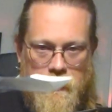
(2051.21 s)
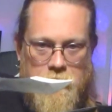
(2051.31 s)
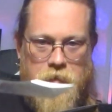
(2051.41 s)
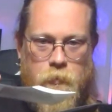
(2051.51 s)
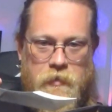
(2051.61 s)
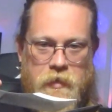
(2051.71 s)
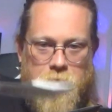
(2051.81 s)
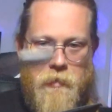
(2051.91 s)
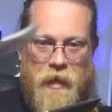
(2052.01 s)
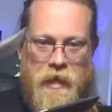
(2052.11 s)
This was
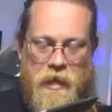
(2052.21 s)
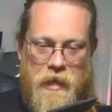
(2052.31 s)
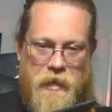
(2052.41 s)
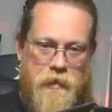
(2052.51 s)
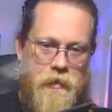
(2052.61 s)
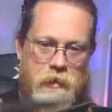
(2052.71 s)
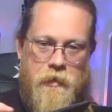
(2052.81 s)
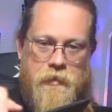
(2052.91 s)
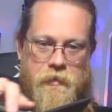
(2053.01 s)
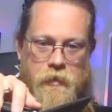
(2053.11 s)
done by hand.
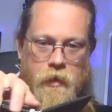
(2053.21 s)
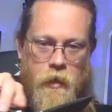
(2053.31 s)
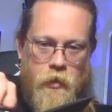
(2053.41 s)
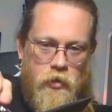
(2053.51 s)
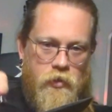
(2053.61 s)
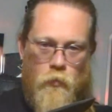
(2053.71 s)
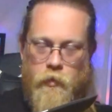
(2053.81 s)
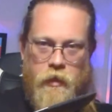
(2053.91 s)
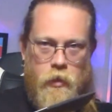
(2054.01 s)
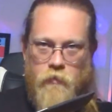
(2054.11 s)
And this is just a
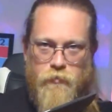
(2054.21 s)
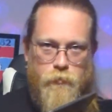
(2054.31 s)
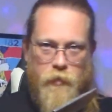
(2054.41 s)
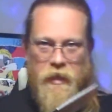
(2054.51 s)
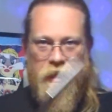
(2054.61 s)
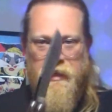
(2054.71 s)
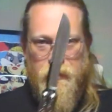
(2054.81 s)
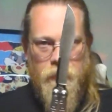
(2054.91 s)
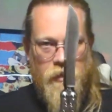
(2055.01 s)
recurve blade,